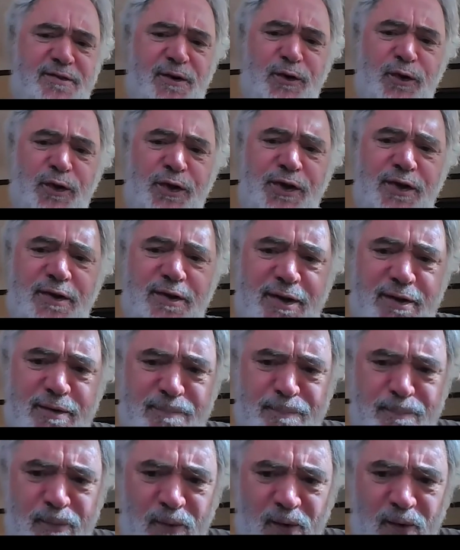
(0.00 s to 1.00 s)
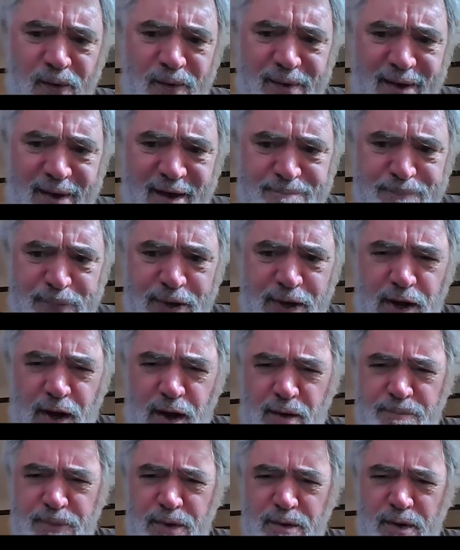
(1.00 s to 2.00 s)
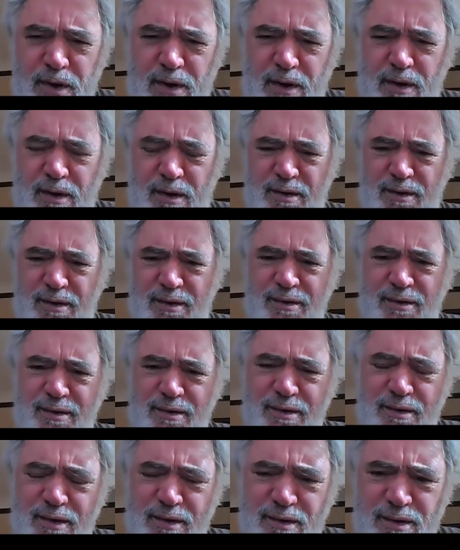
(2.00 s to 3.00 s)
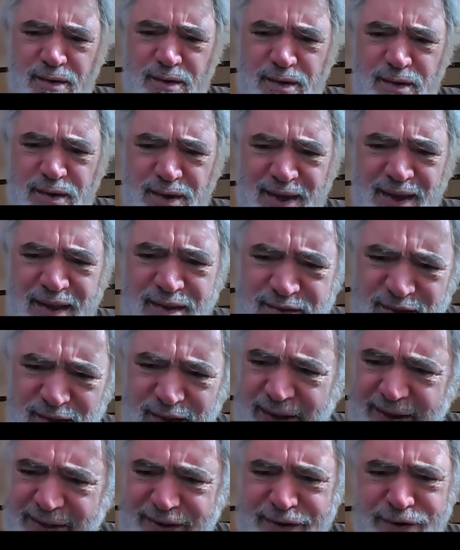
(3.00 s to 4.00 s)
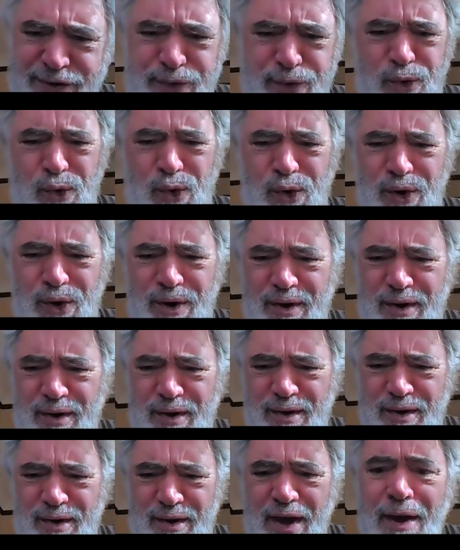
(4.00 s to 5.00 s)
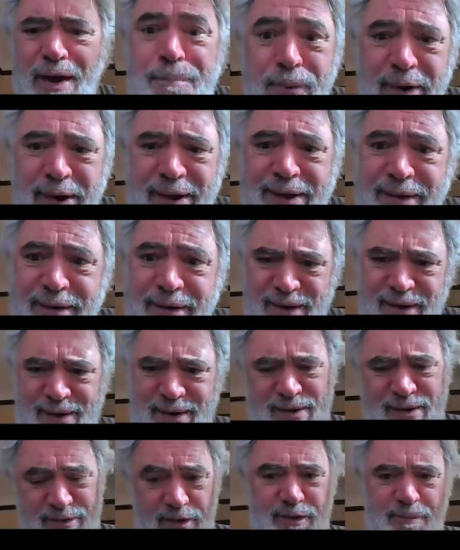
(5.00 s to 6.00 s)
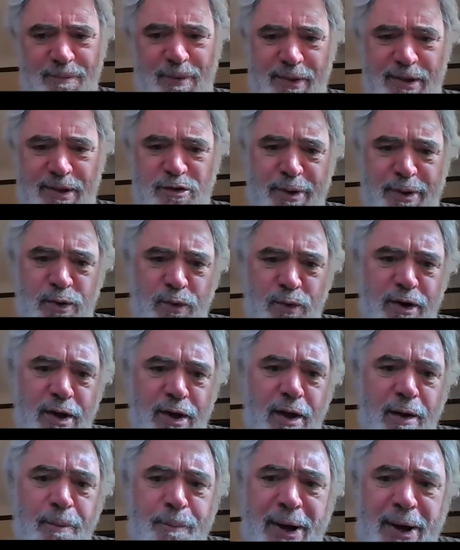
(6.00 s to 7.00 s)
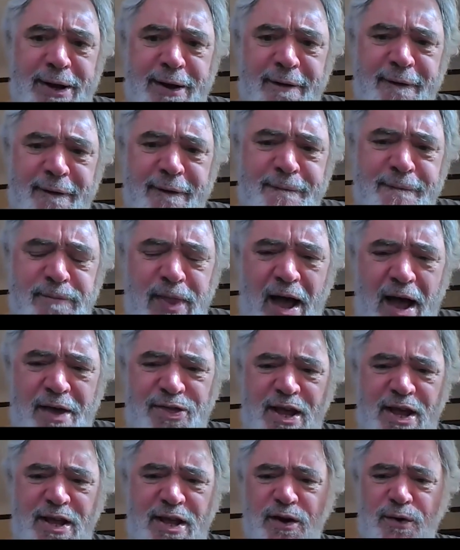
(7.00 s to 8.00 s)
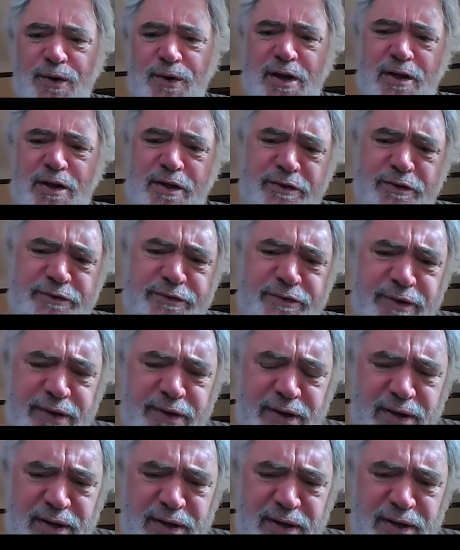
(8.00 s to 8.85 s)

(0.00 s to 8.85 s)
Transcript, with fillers: certainly have become uh, insulated or, or, inbred. That's maybe that's a better word. But I think there is.